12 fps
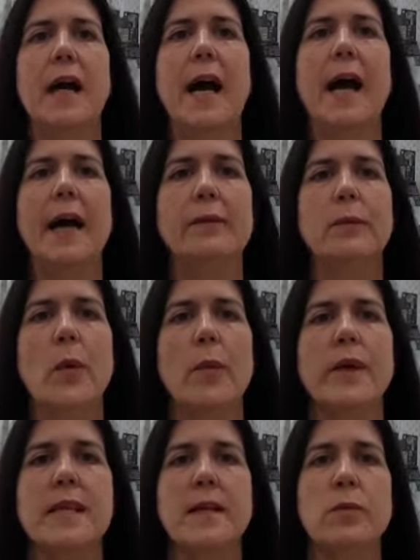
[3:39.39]
and what
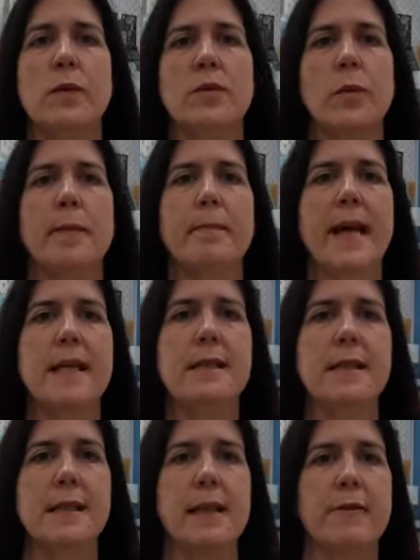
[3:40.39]
we did was we
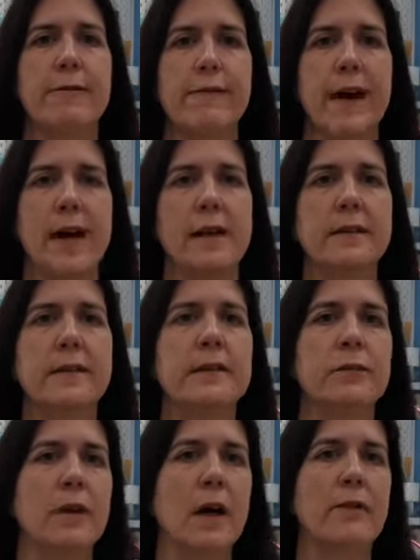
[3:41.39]
basted it first
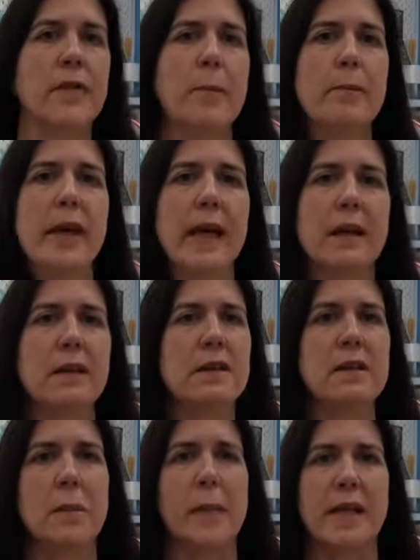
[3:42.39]
rather than pin,
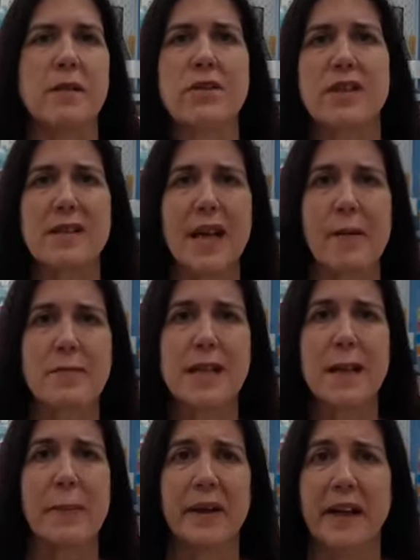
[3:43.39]
because the pins just kept
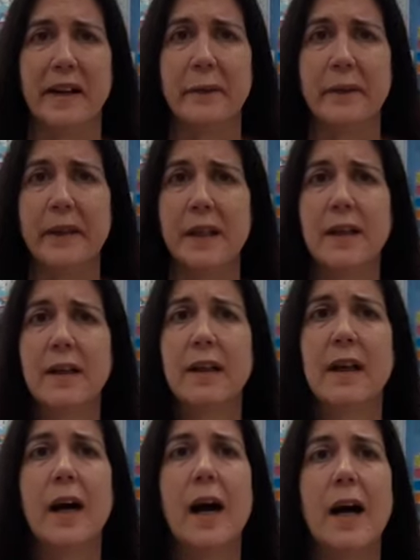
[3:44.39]
slipping out,
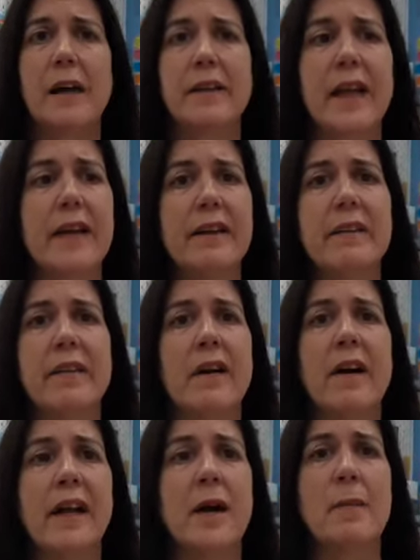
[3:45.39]
and then
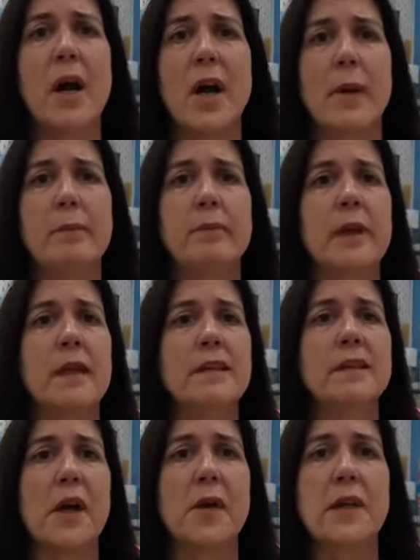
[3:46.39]
I come home,
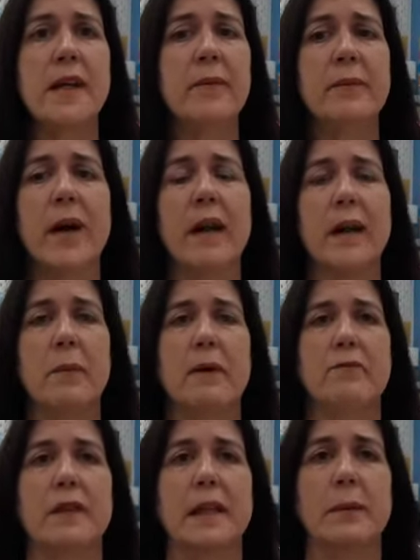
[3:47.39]
sewed it, and it
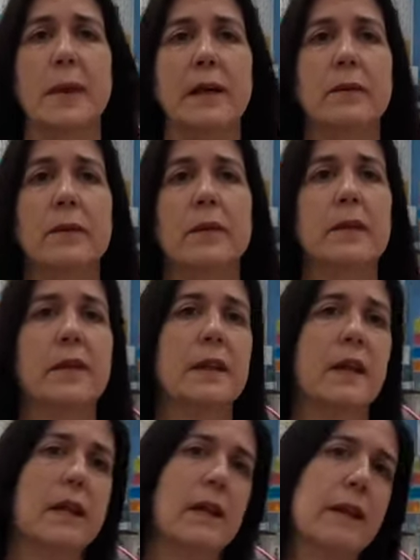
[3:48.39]
went really well,
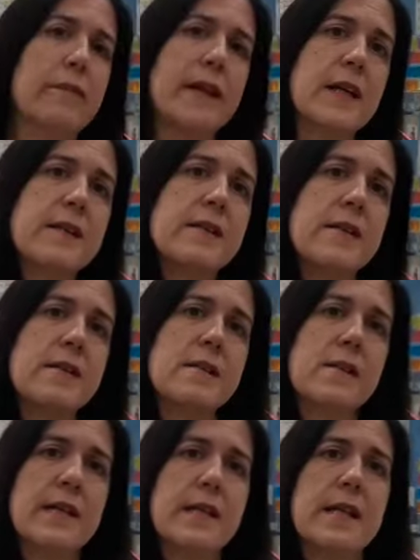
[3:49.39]
and I love it. It sits
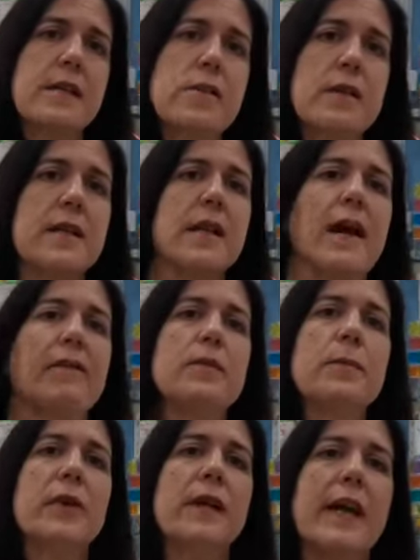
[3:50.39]
nicely, so I didn't have to
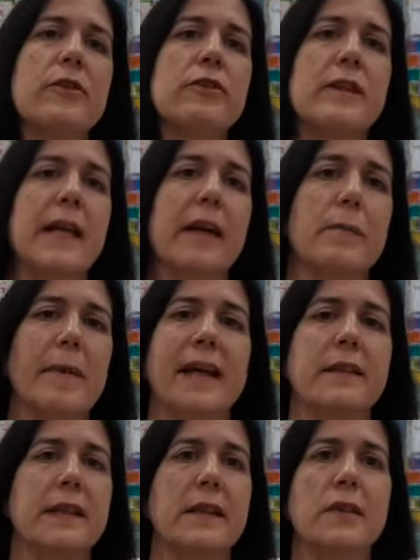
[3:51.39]
put an extra
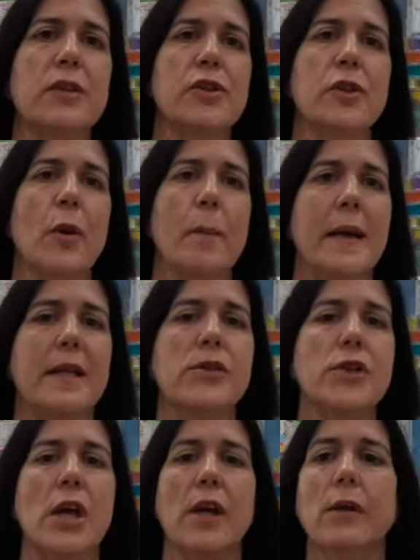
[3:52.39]
neckband in because you're not meant
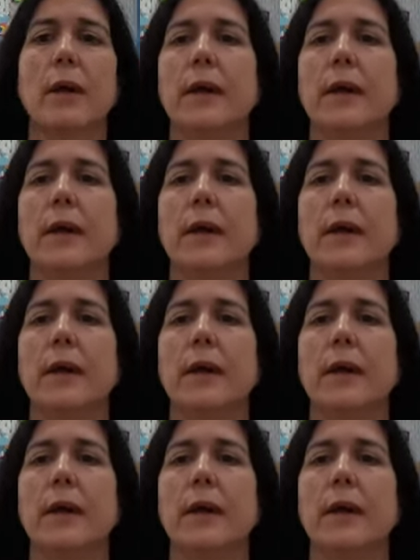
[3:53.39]
to.